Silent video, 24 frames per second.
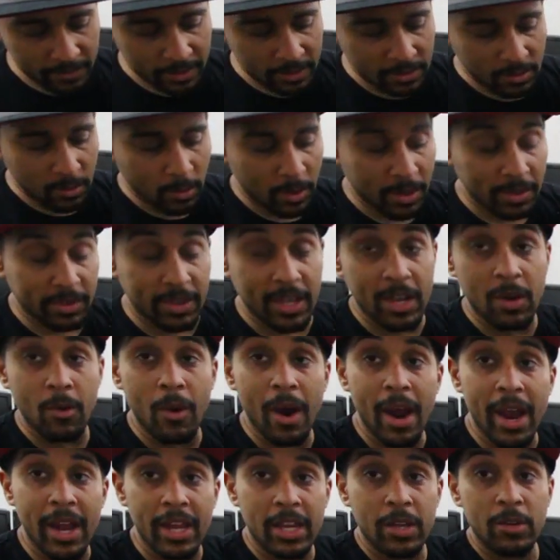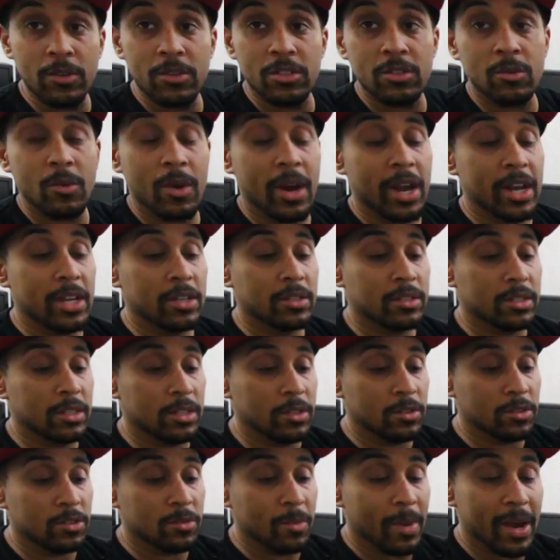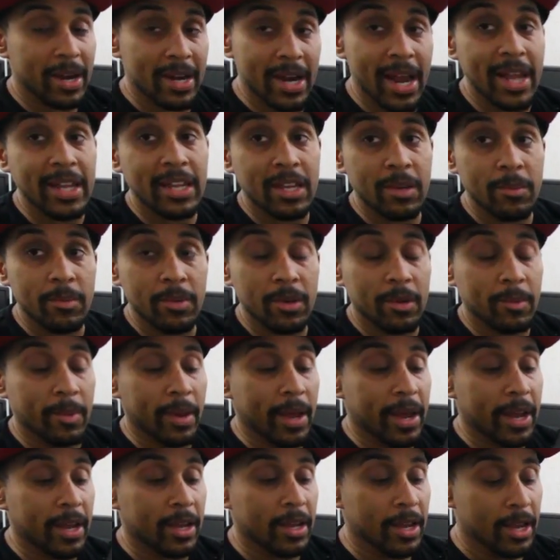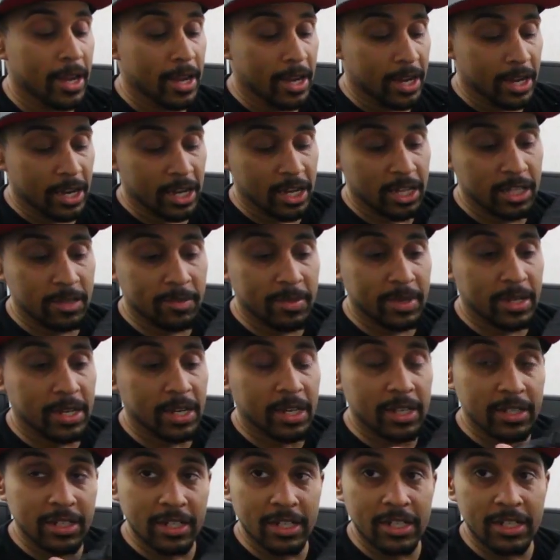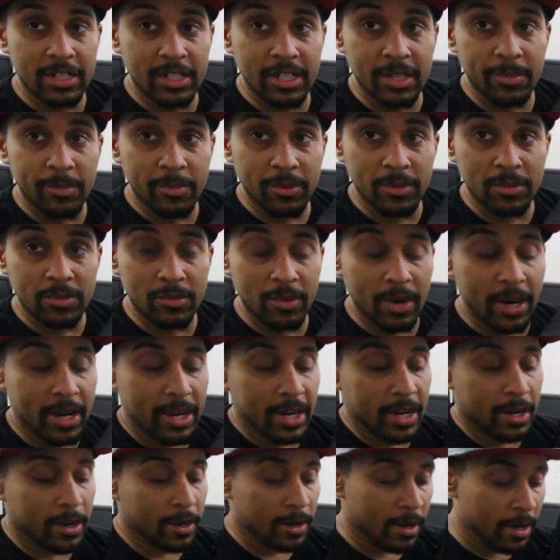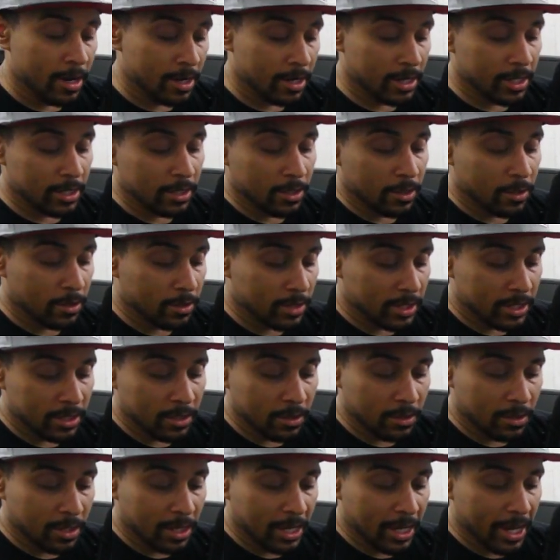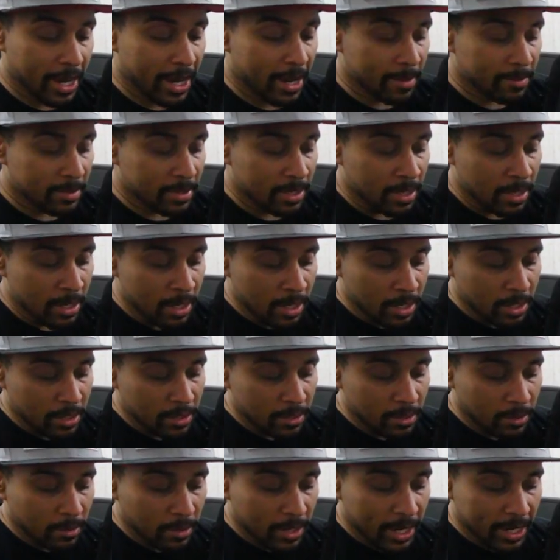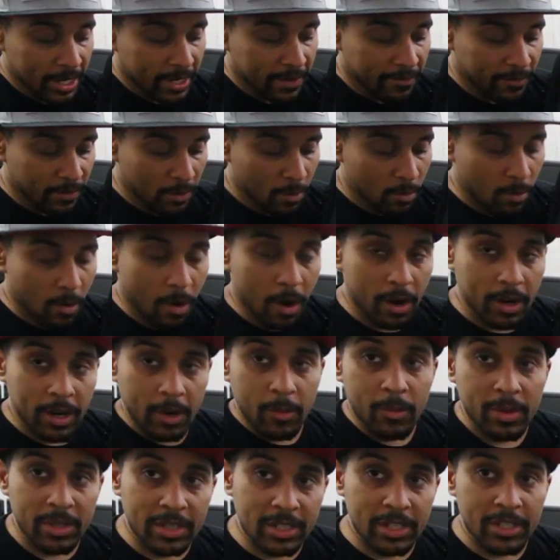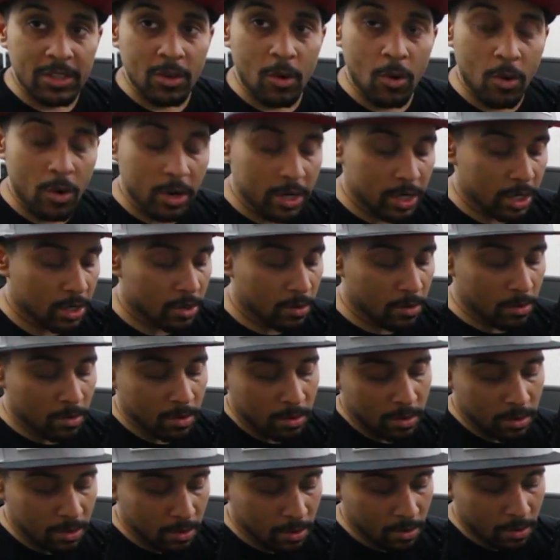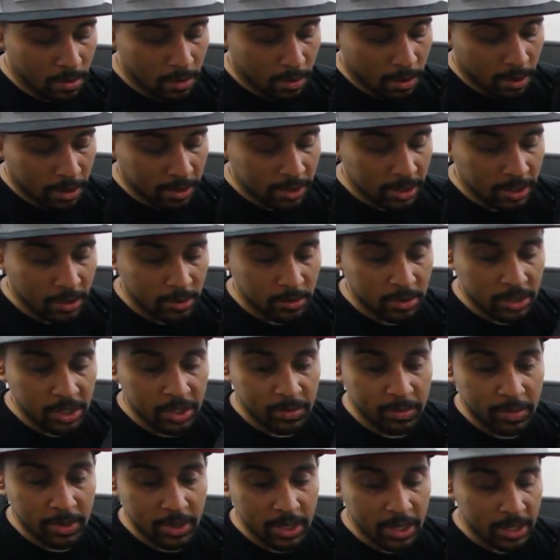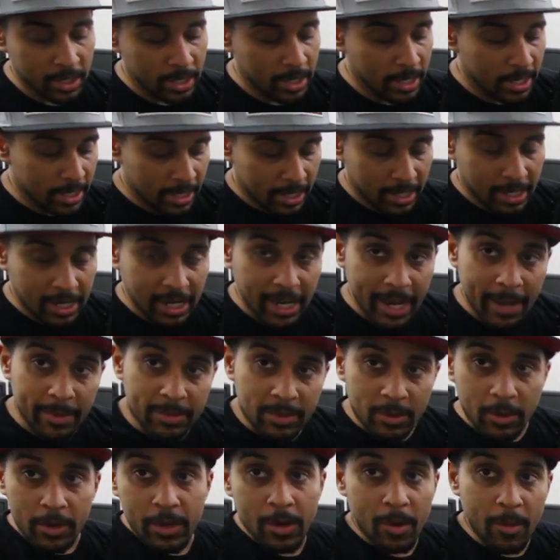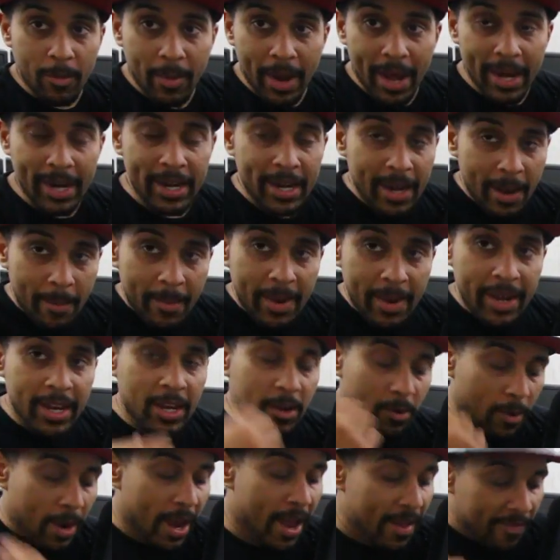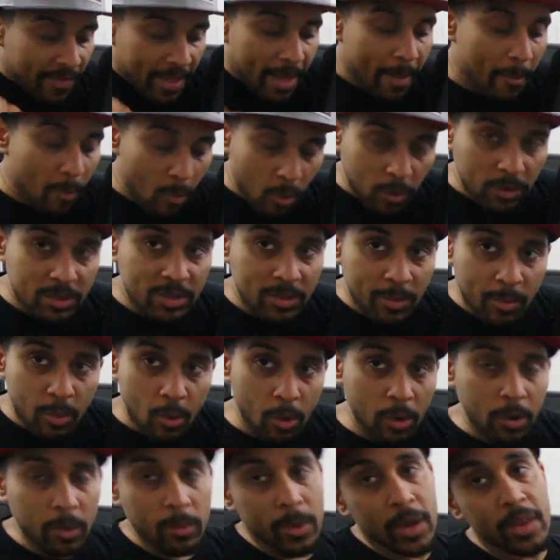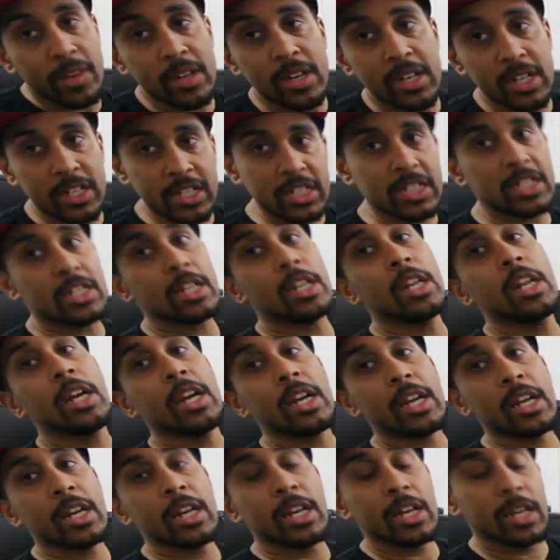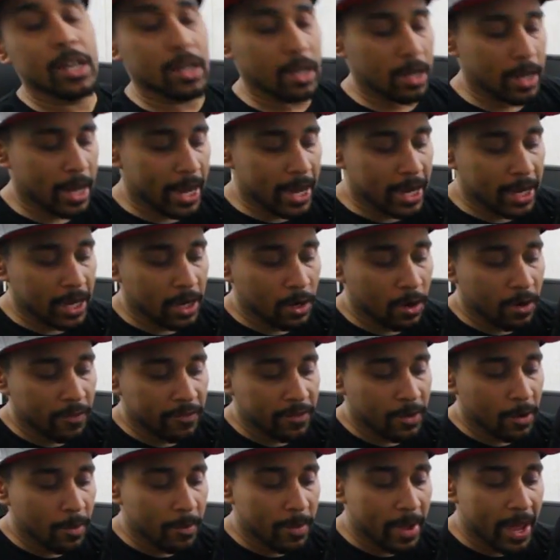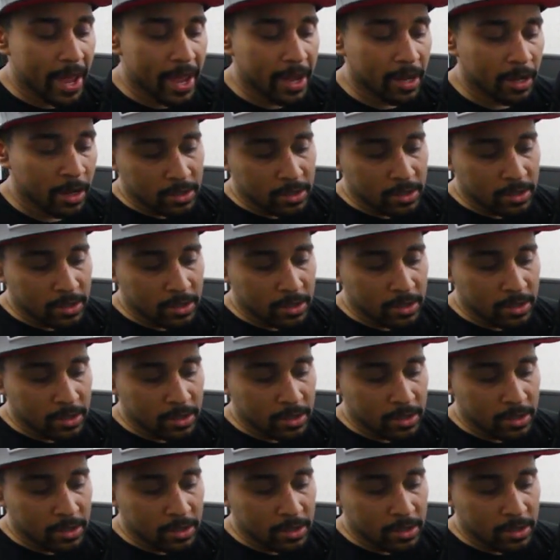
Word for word: This one thing why I use why I used to use my Nike book bag is because of the zippers right here. These little these little clamps. So like if you walking once it's on you, you can also just put clamps on your body that make you have that more support rather than just lugging and hanging off your back.